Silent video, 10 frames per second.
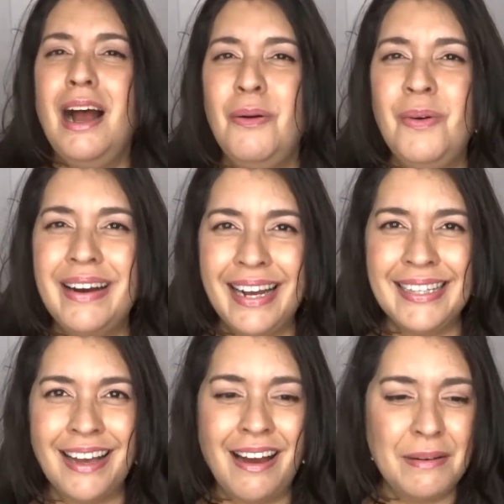on what I
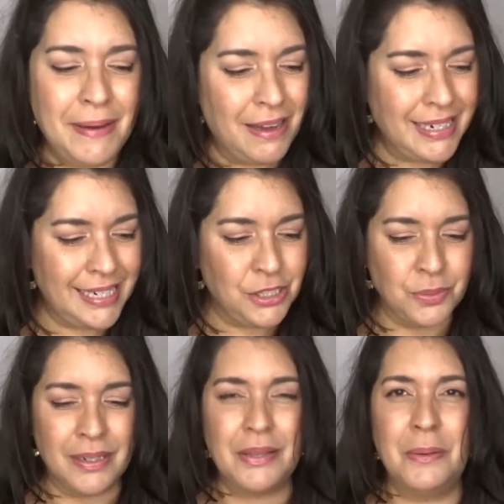thought about
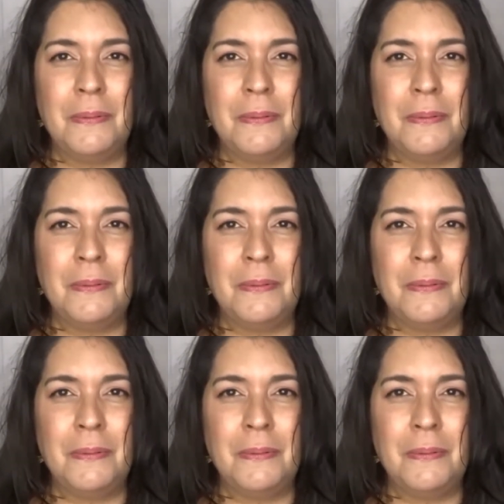each one of